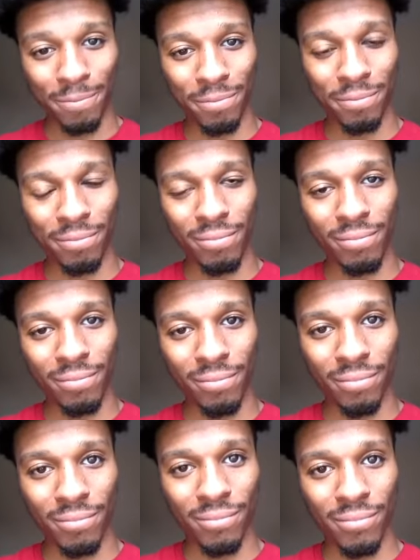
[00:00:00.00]

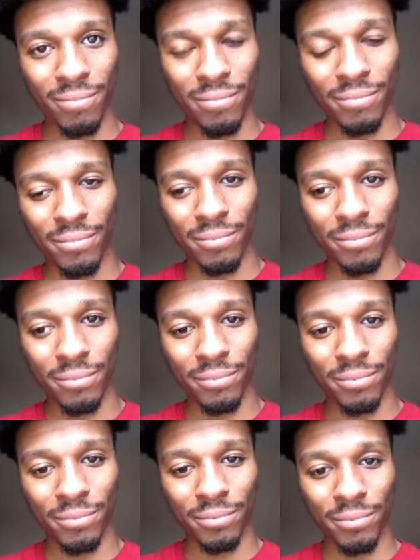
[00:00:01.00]

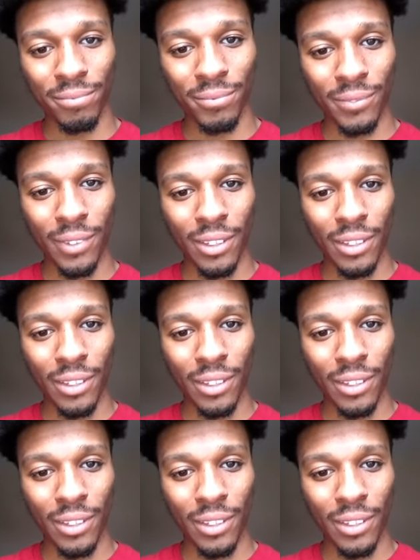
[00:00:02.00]
No one is speaking in this clip.